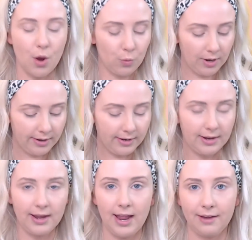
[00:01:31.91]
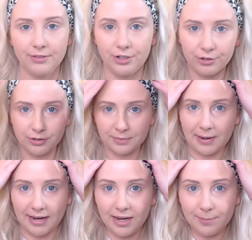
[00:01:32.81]
will have to use
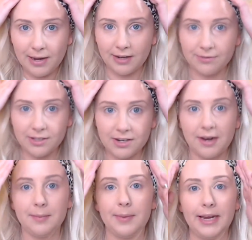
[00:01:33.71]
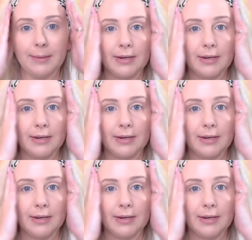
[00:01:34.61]
my headband for the time being,